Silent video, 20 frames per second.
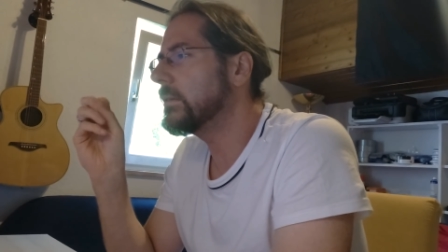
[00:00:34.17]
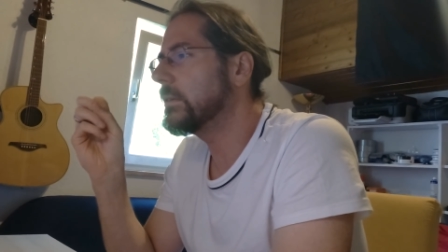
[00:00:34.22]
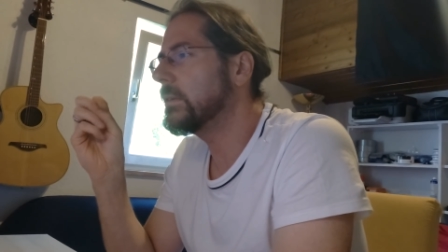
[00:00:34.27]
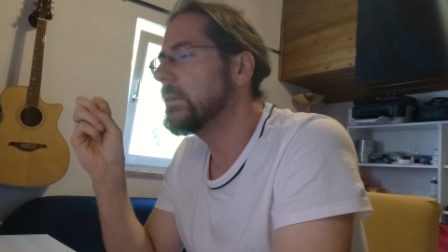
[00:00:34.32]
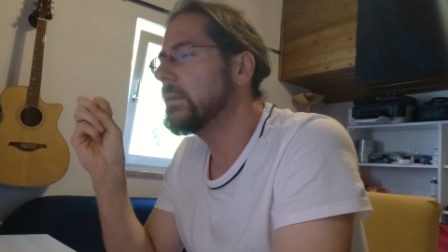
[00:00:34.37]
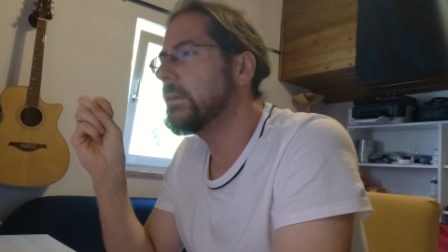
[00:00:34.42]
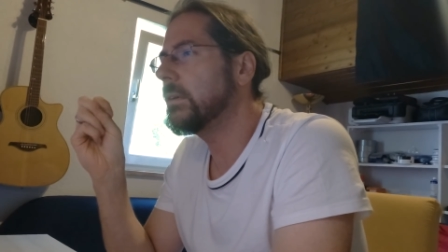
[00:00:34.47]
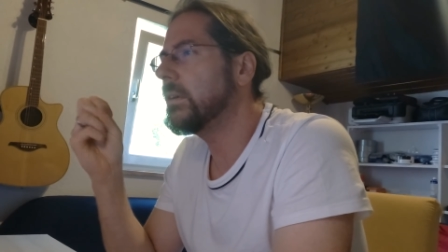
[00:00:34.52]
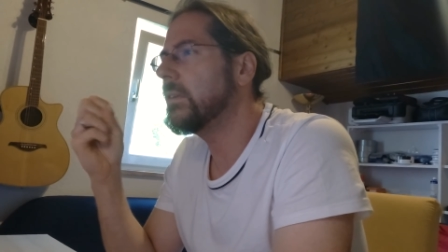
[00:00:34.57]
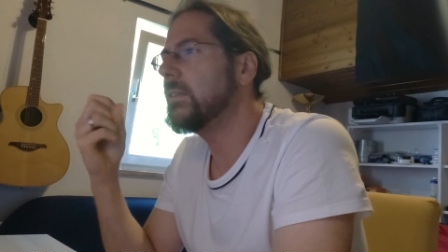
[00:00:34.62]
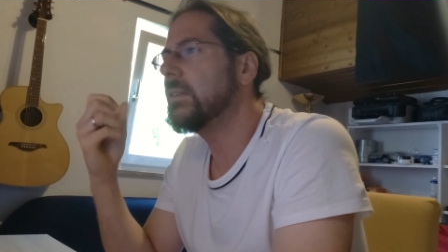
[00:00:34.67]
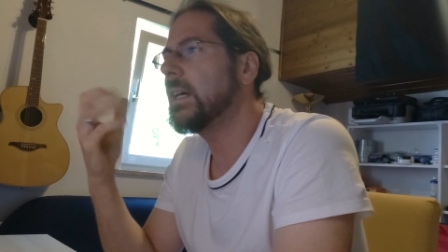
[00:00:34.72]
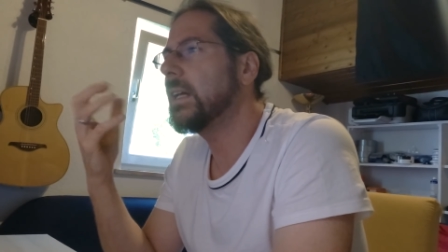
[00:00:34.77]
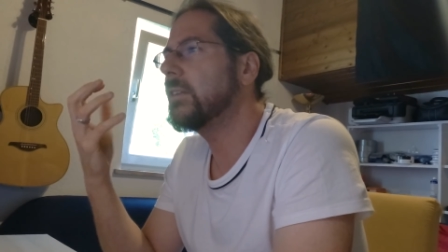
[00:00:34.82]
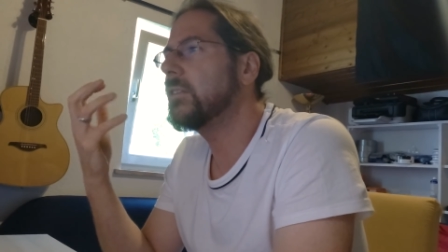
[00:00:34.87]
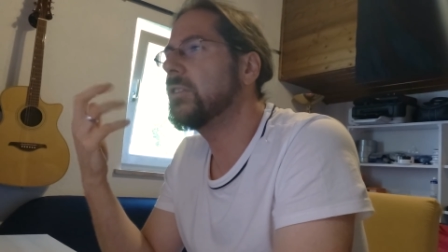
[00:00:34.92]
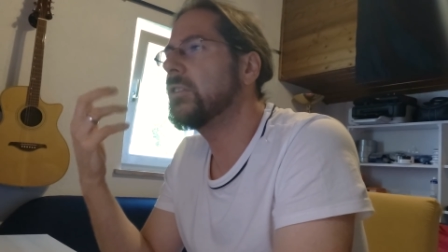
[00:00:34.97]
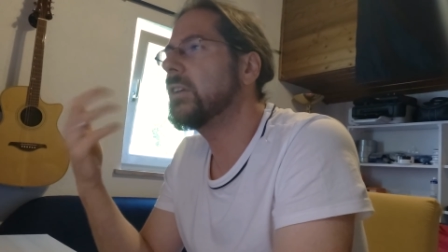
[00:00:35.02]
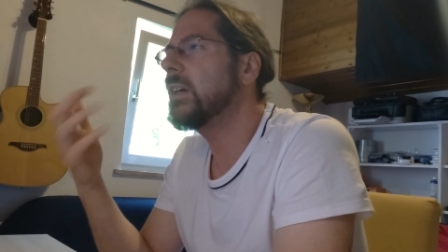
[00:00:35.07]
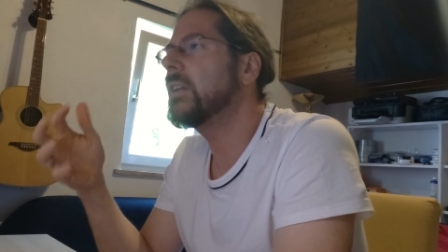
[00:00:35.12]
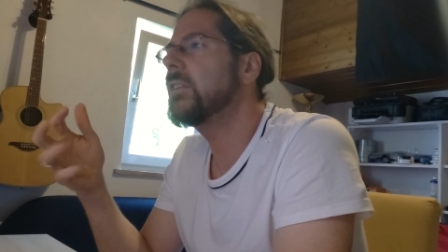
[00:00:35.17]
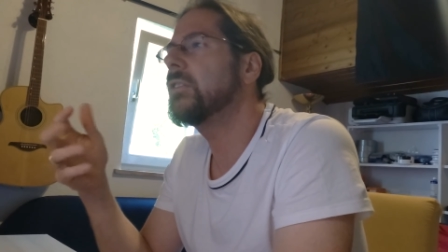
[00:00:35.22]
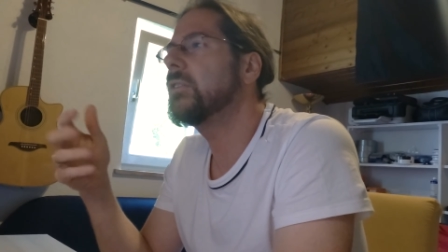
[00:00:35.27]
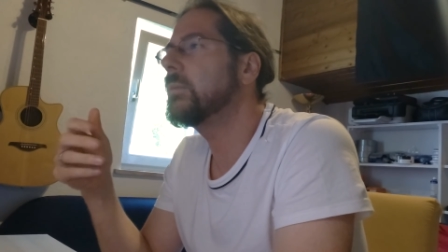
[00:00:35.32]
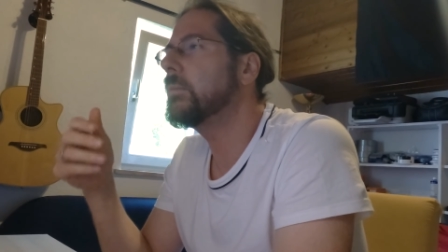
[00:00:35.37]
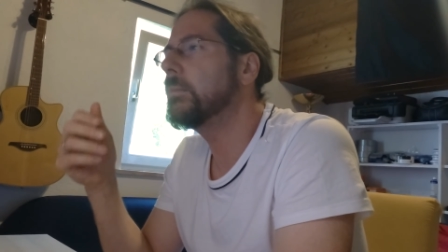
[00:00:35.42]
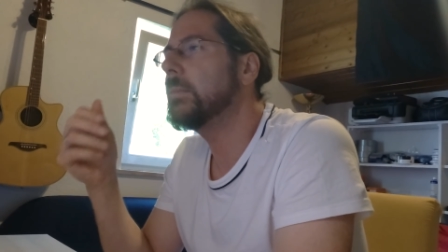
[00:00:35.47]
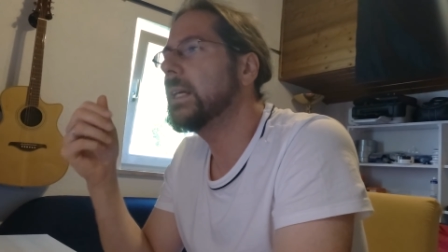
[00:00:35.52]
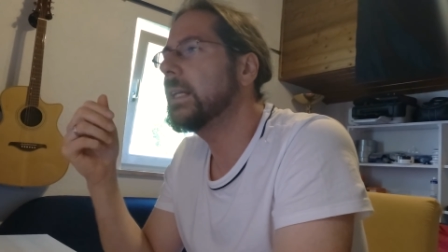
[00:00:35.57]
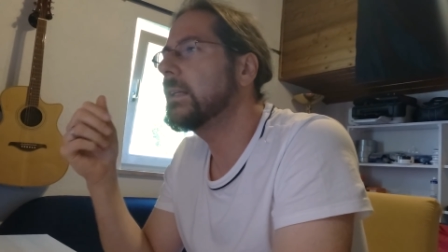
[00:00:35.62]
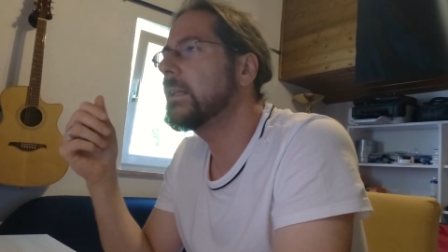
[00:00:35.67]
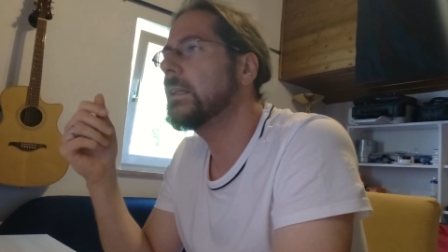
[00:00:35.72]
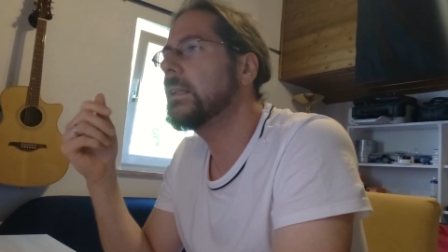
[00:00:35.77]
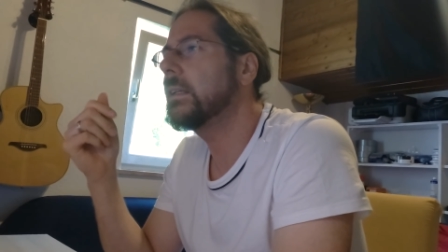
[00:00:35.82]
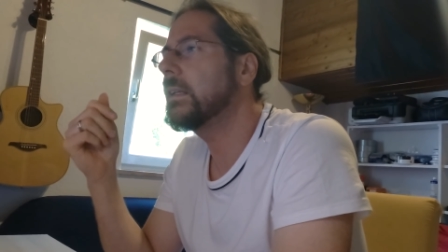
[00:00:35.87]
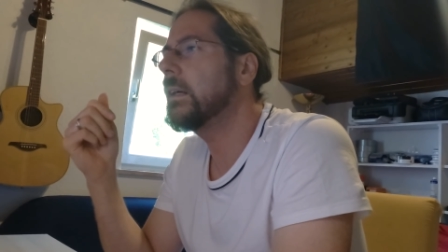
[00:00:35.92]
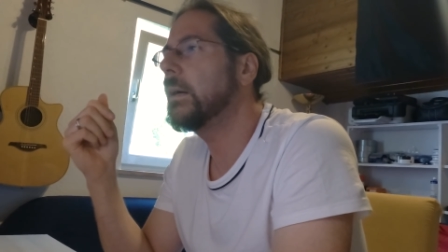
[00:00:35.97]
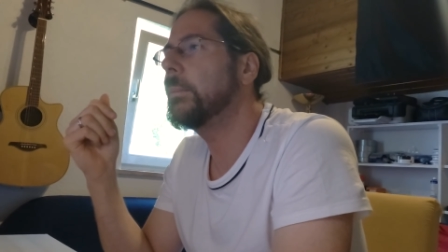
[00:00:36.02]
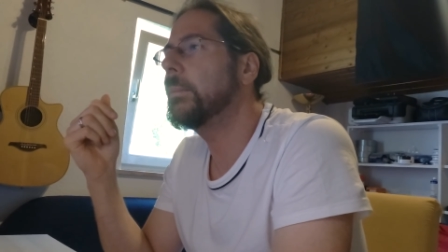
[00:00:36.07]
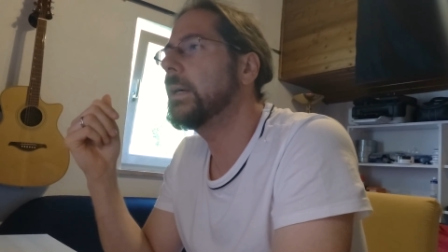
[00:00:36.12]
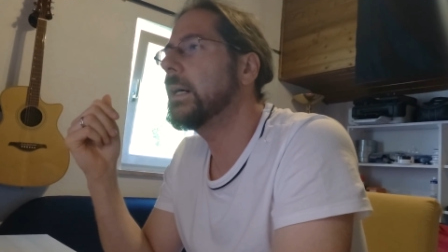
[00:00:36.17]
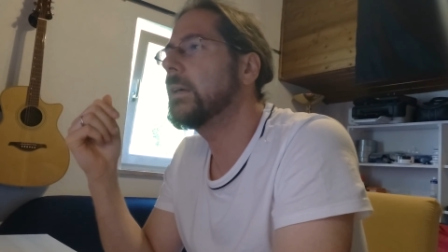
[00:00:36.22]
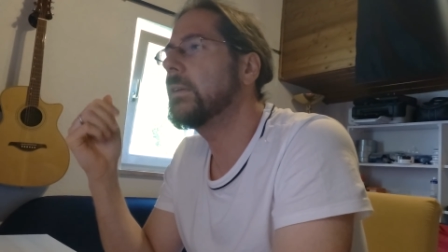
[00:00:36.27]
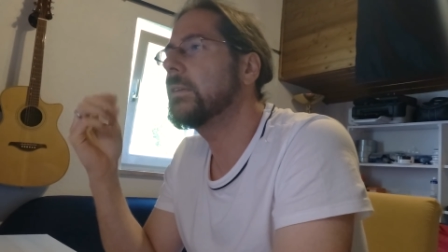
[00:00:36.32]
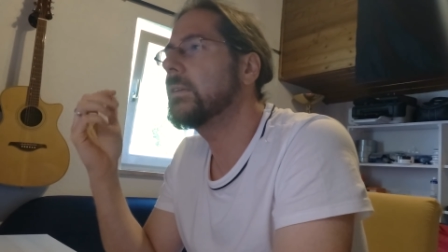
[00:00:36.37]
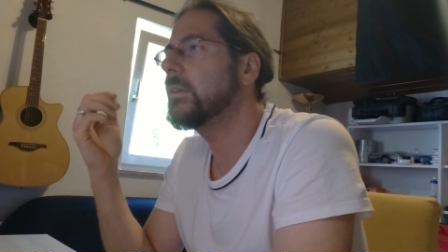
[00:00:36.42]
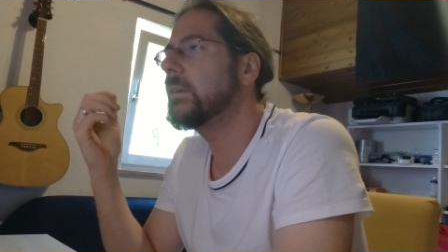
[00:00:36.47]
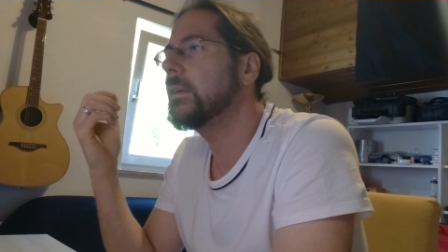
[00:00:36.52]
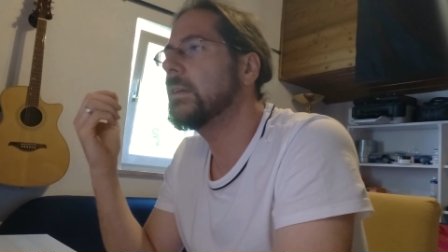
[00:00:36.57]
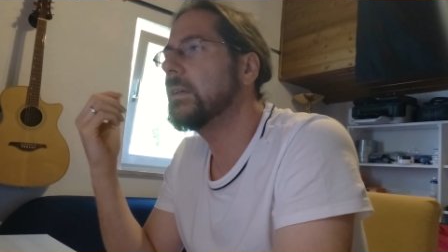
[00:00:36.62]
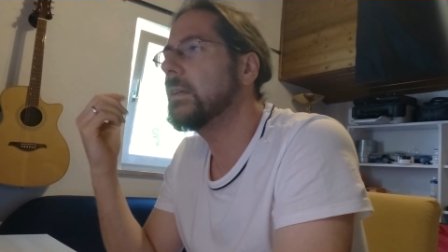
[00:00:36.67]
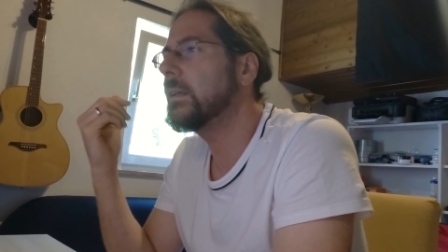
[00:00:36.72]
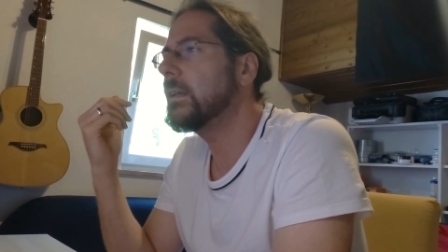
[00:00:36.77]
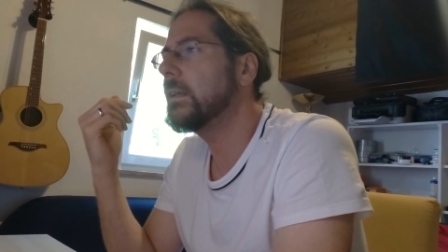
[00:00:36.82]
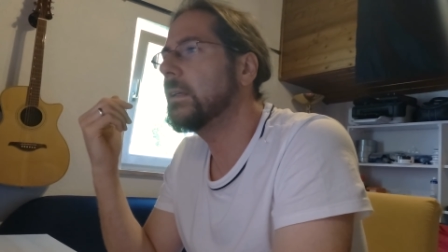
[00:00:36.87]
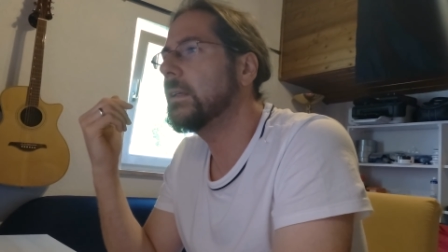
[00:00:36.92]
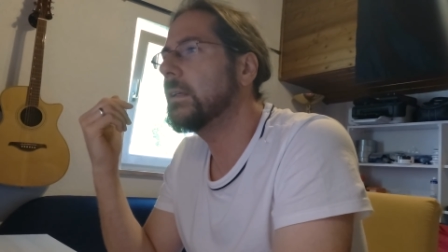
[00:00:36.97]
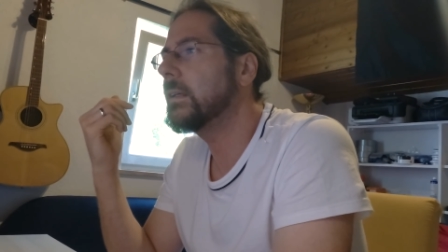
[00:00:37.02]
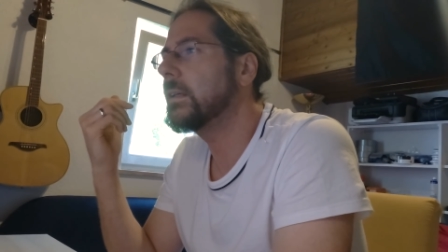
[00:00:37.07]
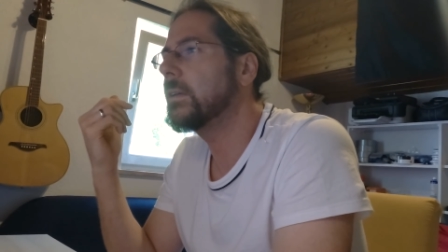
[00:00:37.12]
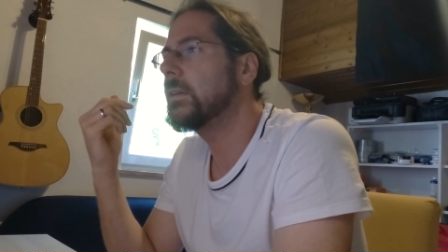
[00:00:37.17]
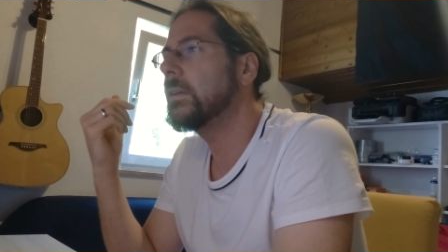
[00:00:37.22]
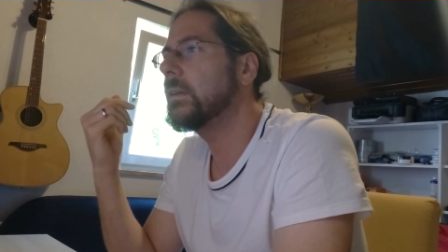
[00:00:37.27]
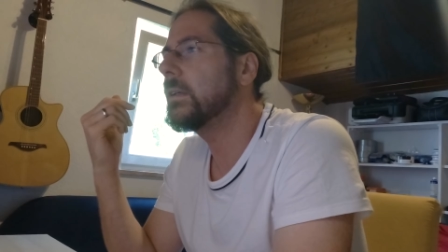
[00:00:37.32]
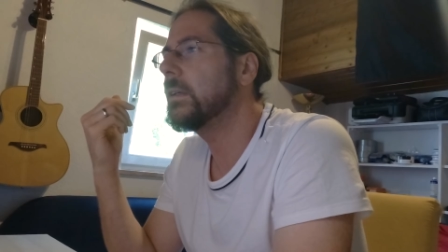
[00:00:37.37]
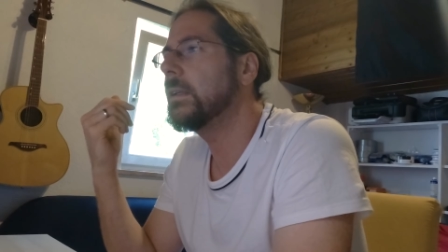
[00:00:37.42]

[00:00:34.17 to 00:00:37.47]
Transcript: so he's not judgmental about uh, elect,